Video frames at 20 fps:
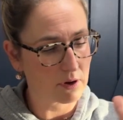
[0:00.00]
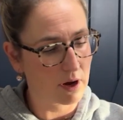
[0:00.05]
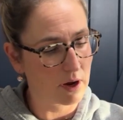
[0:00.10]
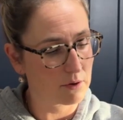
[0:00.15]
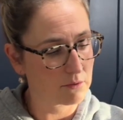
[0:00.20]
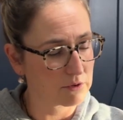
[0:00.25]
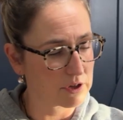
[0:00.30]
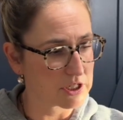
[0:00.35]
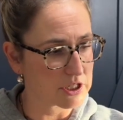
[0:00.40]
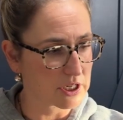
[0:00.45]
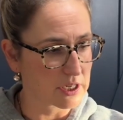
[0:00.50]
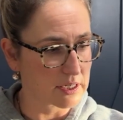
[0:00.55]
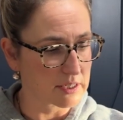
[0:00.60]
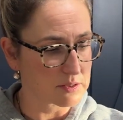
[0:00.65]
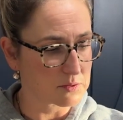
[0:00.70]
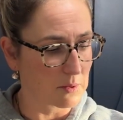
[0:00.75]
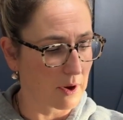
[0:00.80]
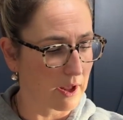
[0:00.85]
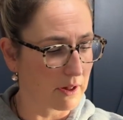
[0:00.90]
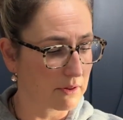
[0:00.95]
region as
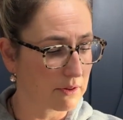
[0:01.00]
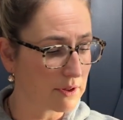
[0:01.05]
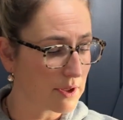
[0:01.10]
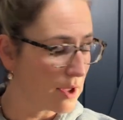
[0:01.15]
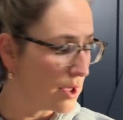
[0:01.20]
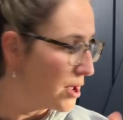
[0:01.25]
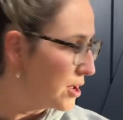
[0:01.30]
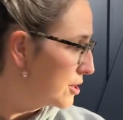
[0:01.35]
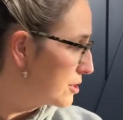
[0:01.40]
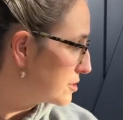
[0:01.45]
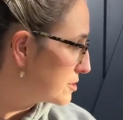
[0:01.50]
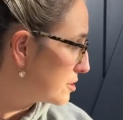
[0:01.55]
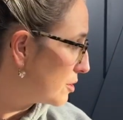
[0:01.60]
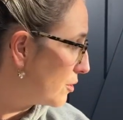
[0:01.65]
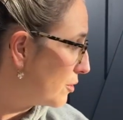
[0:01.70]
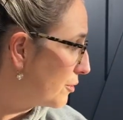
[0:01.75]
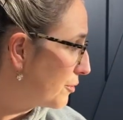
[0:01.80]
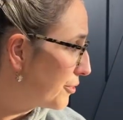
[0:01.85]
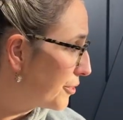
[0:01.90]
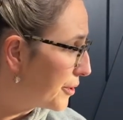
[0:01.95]
well.
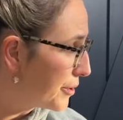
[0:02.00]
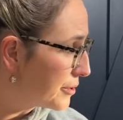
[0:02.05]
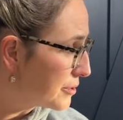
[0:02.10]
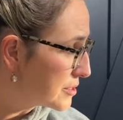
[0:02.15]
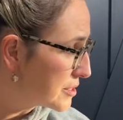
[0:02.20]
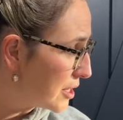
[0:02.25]
So those